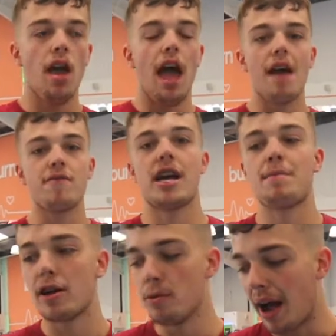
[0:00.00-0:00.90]
every time
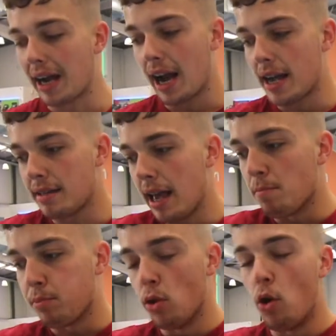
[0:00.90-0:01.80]
I do back, I
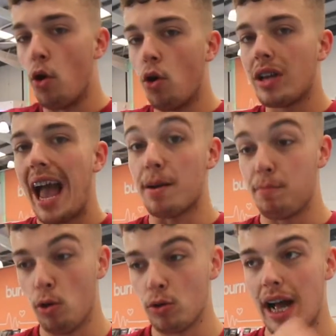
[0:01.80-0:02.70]
implore getting a
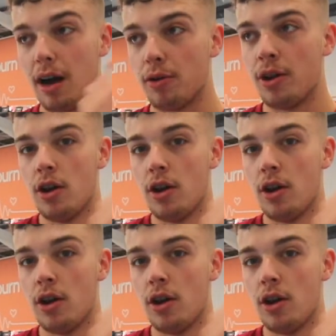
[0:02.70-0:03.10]
pull down,